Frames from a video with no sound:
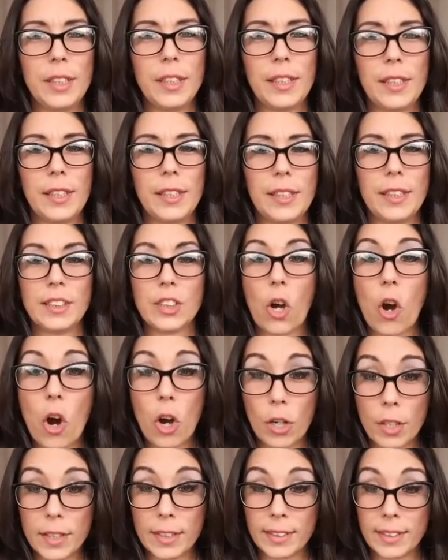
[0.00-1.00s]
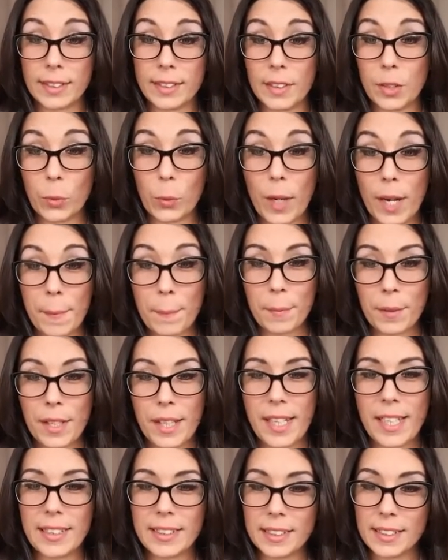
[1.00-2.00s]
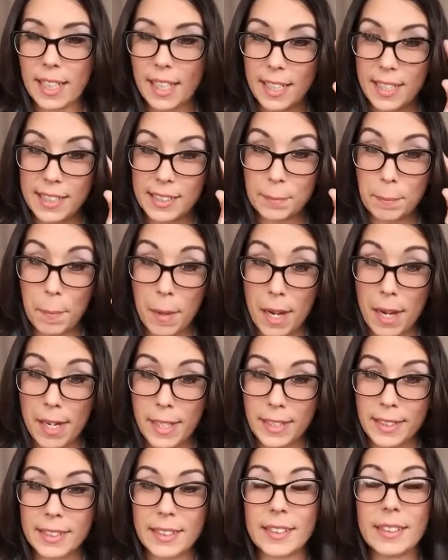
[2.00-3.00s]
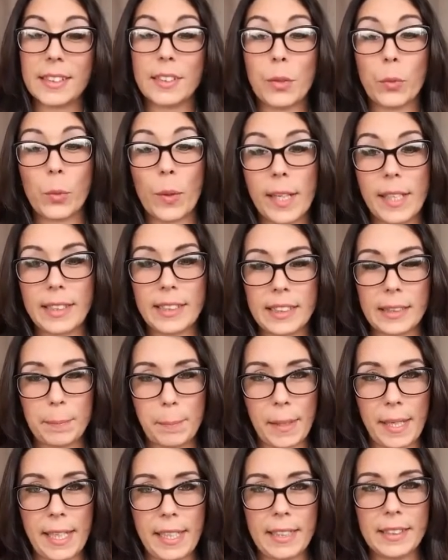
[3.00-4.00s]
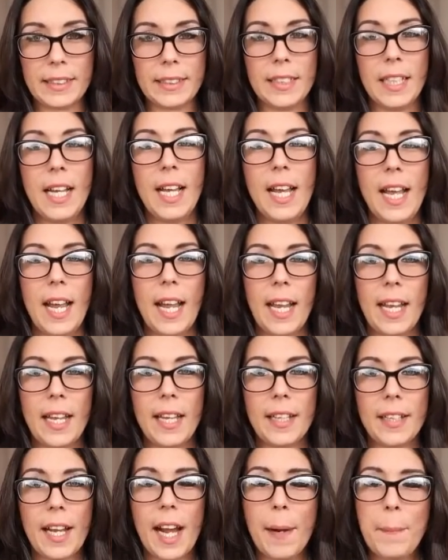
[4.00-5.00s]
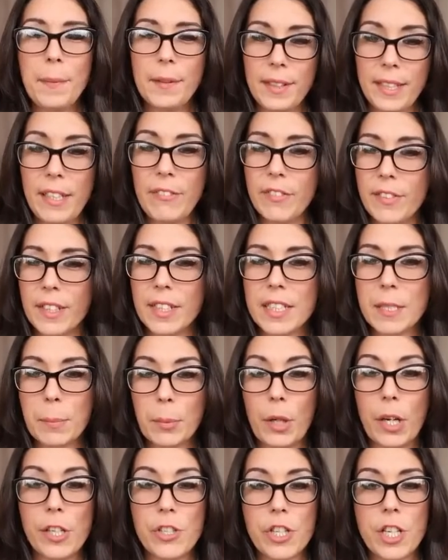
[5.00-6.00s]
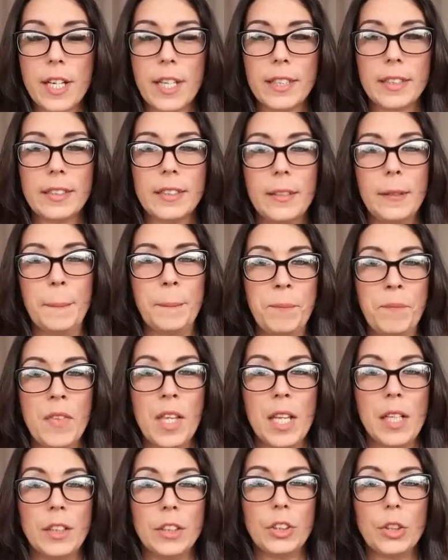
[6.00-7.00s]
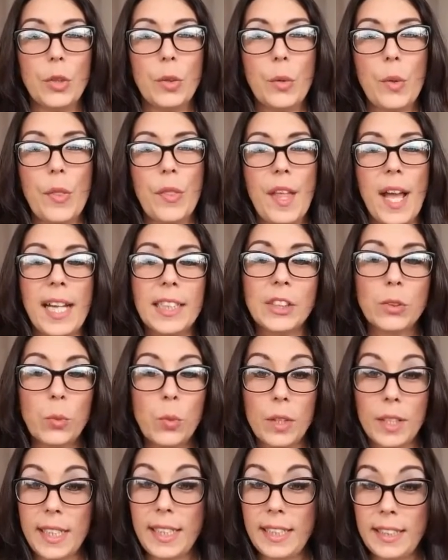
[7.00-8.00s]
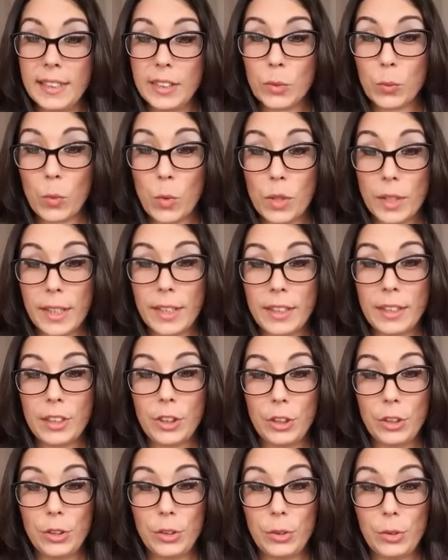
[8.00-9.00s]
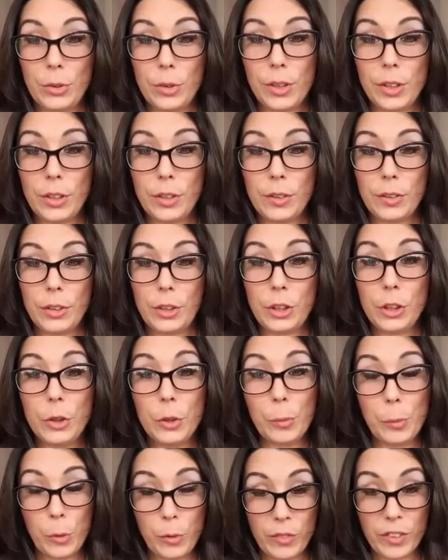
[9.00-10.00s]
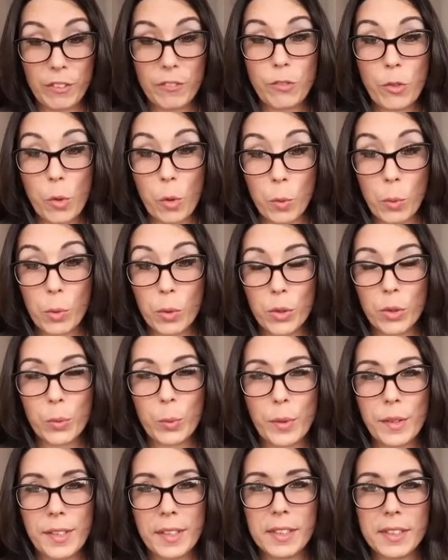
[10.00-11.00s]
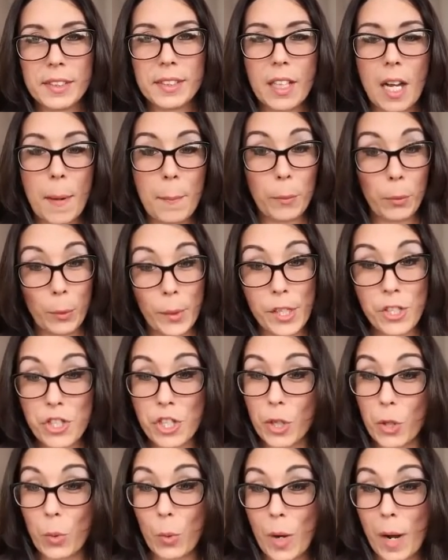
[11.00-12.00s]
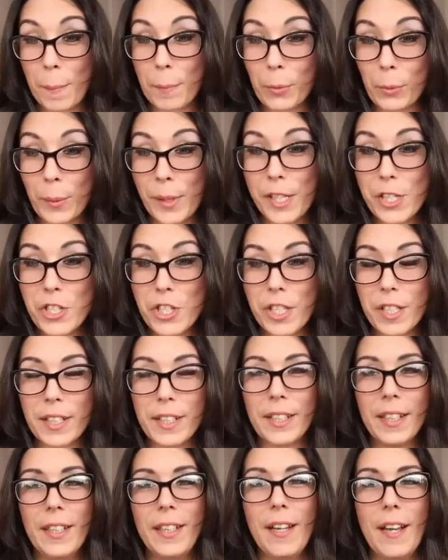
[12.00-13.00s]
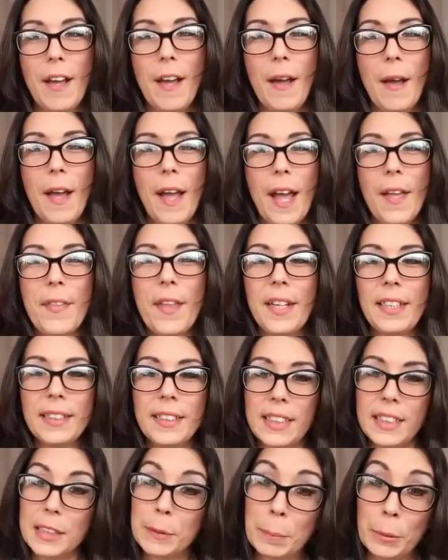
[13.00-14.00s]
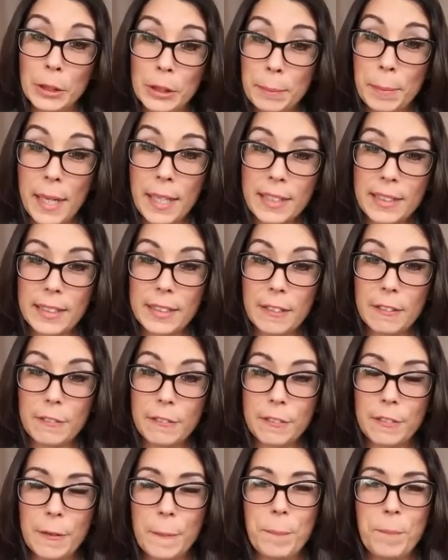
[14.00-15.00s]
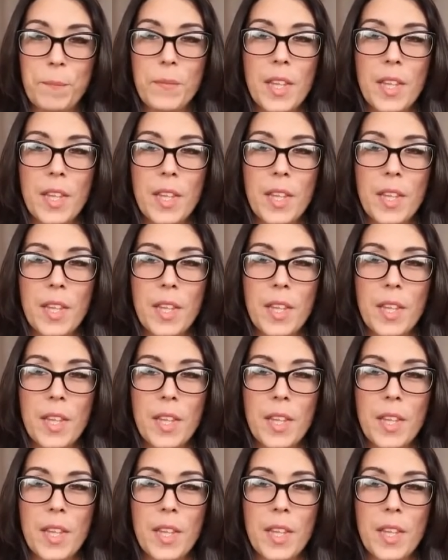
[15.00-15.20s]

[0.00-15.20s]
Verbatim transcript: His heart is in the right place and his mind is in the right space. And I believe in this project. So that's what he is wanting to do moving forward with this Operation Cooperation. And that is his perspective.